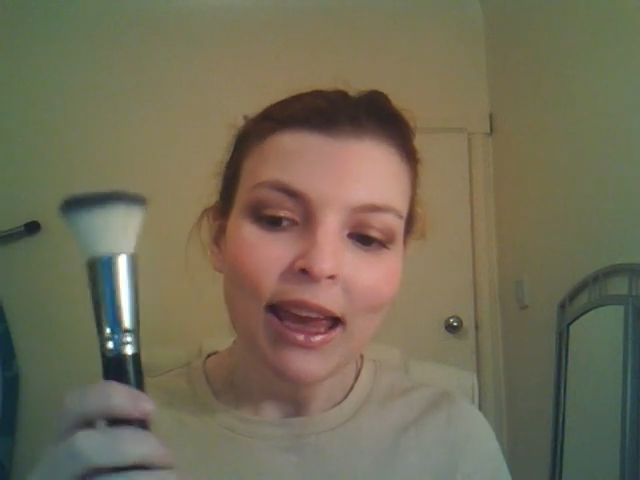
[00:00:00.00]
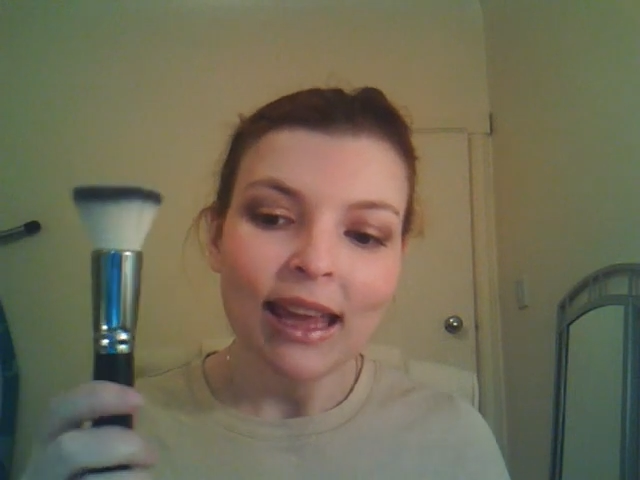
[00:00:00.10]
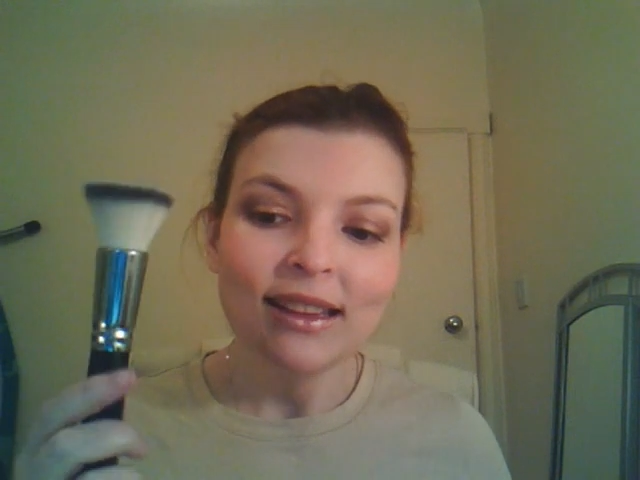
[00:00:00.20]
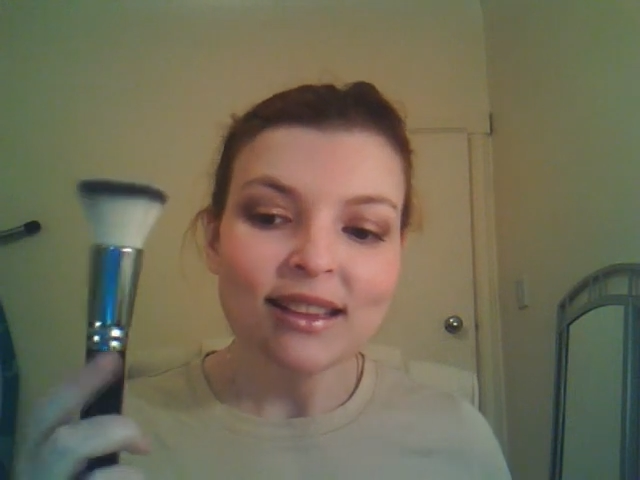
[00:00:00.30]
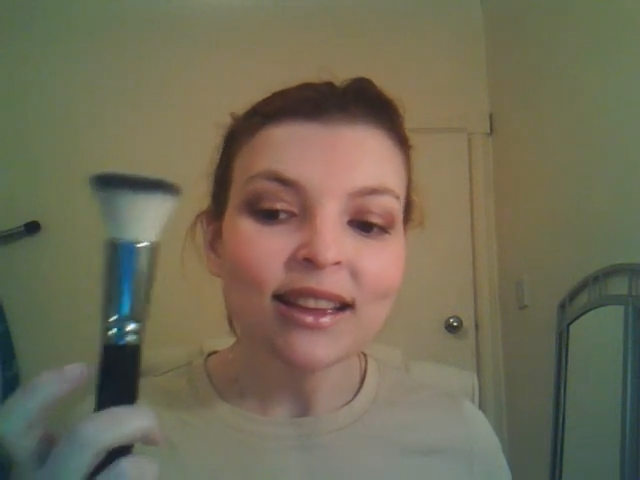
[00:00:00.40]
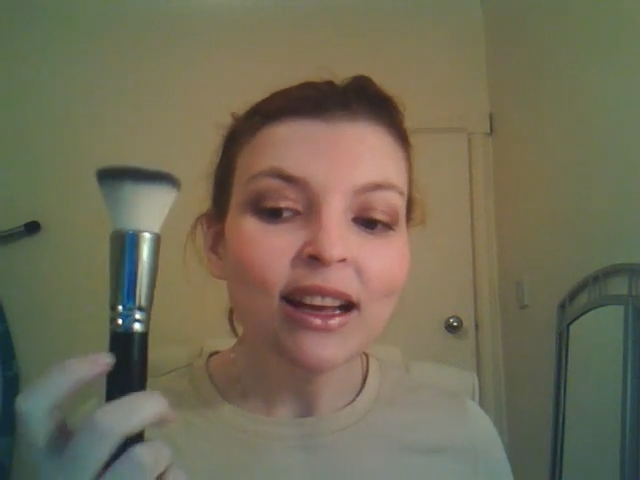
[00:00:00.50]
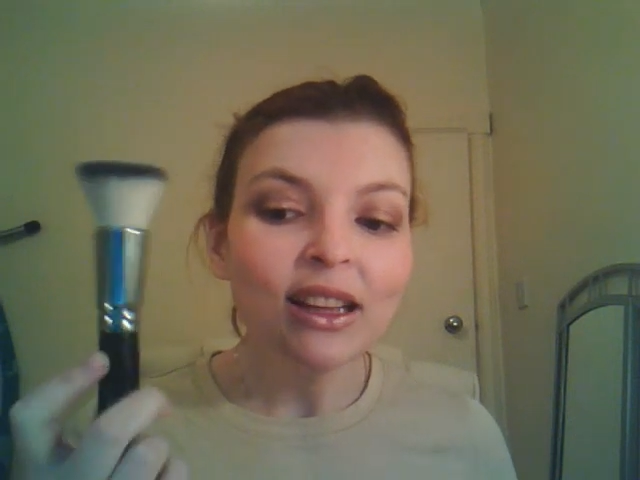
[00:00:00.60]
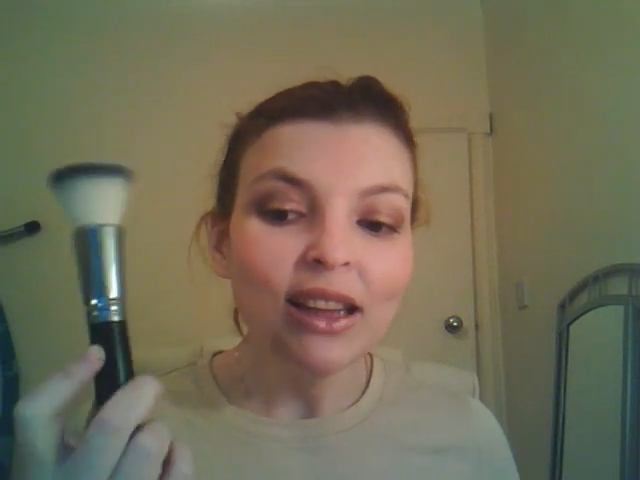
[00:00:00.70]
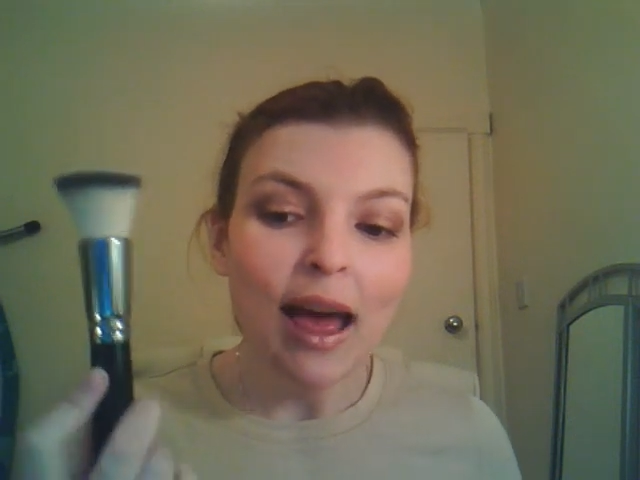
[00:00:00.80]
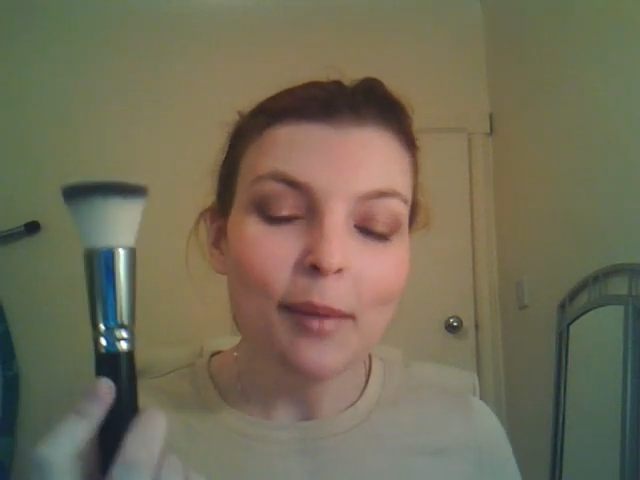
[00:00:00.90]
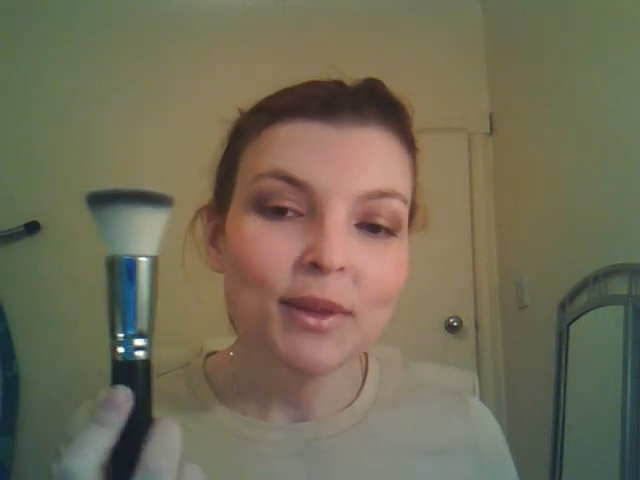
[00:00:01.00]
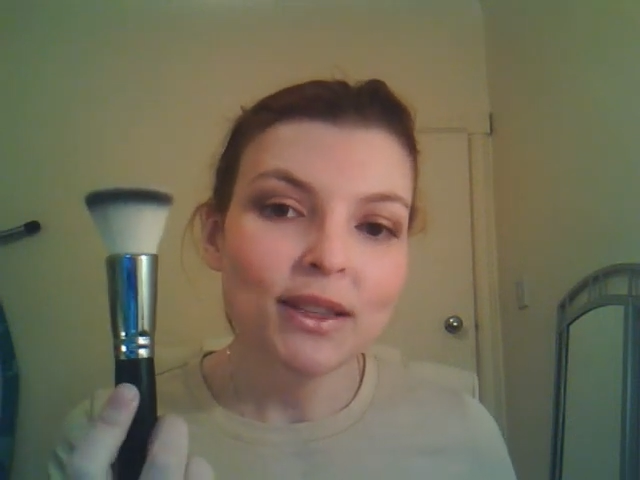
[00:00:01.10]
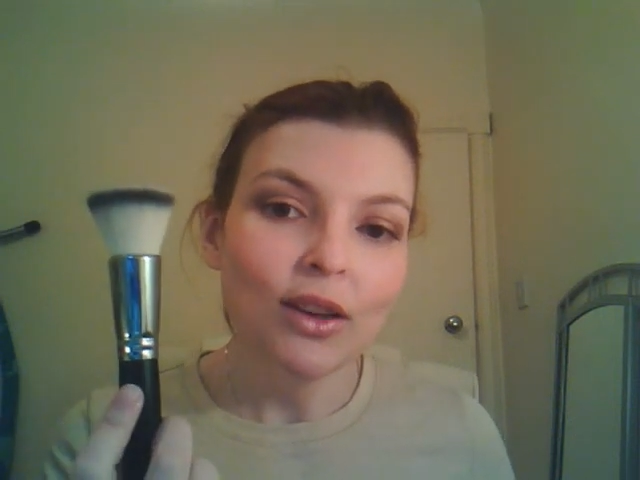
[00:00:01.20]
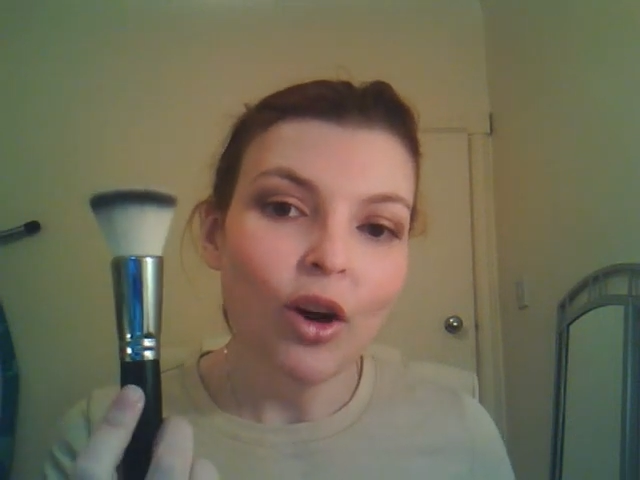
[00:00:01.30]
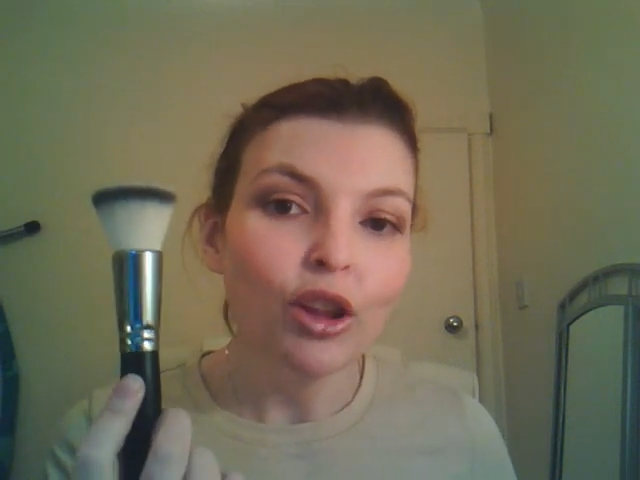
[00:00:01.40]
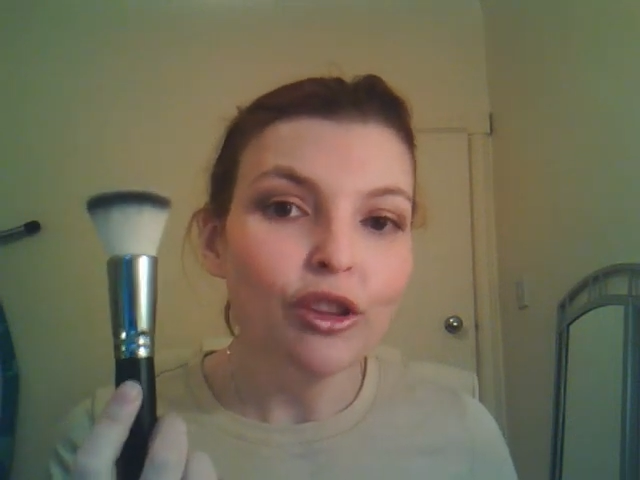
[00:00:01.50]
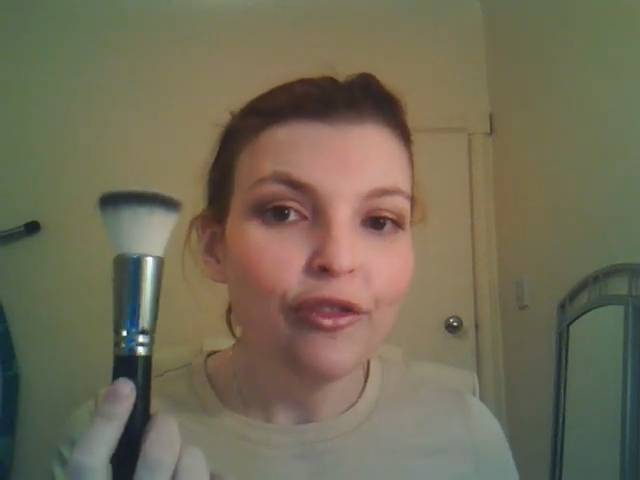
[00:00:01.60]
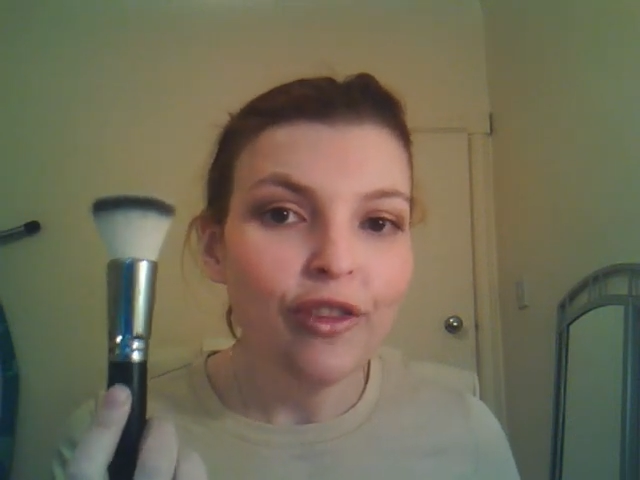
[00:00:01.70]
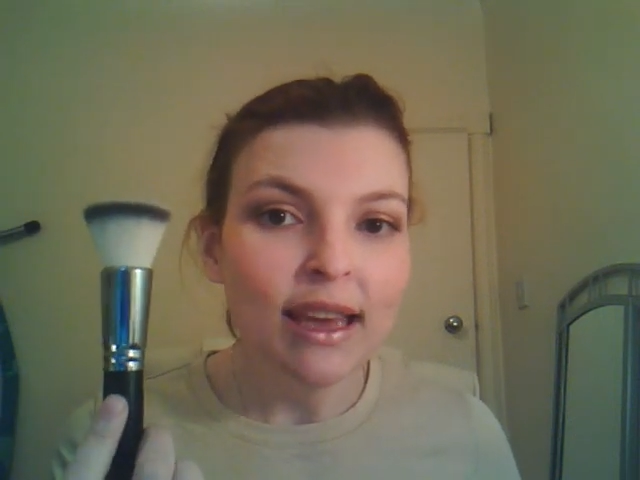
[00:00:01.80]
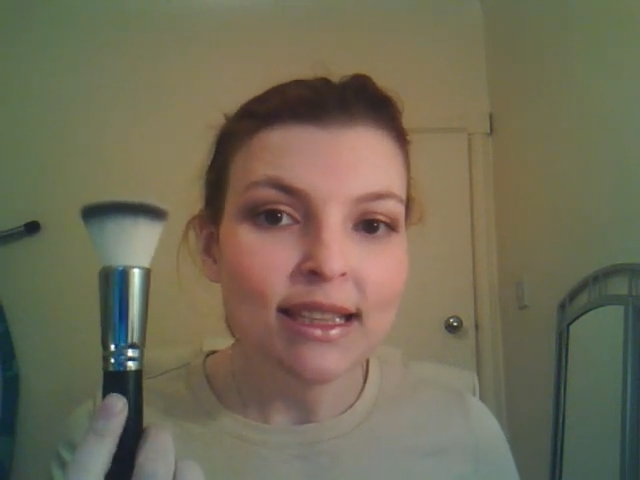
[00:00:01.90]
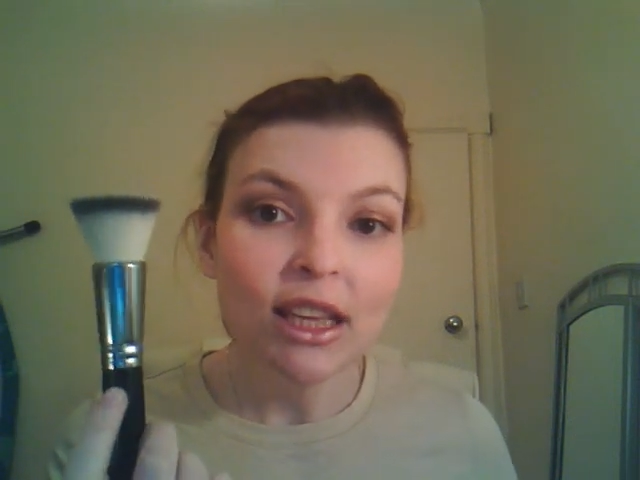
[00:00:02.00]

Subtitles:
it doesn't collapse on the face,